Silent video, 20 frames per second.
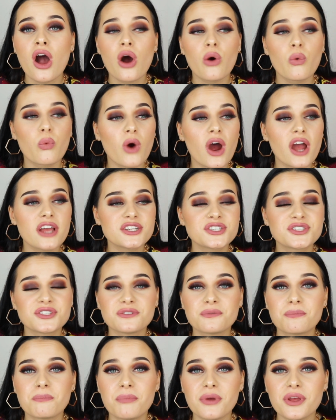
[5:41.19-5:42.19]
Why
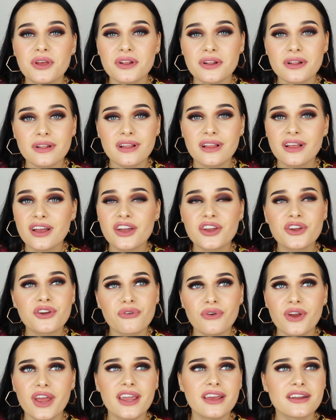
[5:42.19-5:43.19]
should Bill
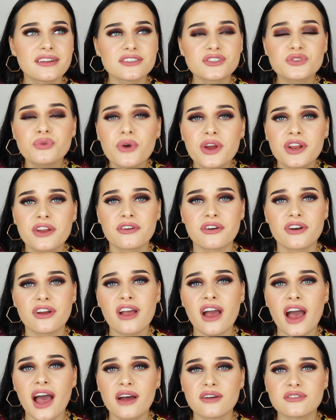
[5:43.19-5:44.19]
create a Twitter
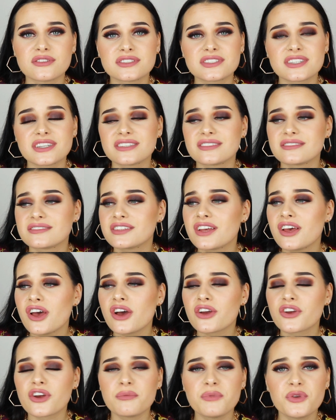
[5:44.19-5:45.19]
account and
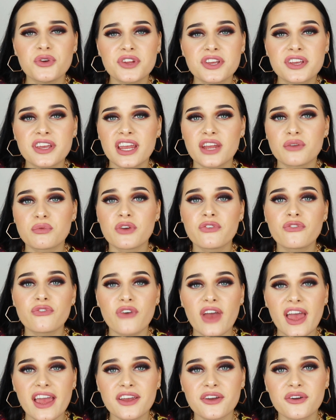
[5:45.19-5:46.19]
communicate with
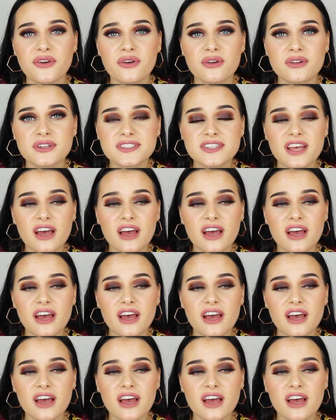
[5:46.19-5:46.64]
fangirls?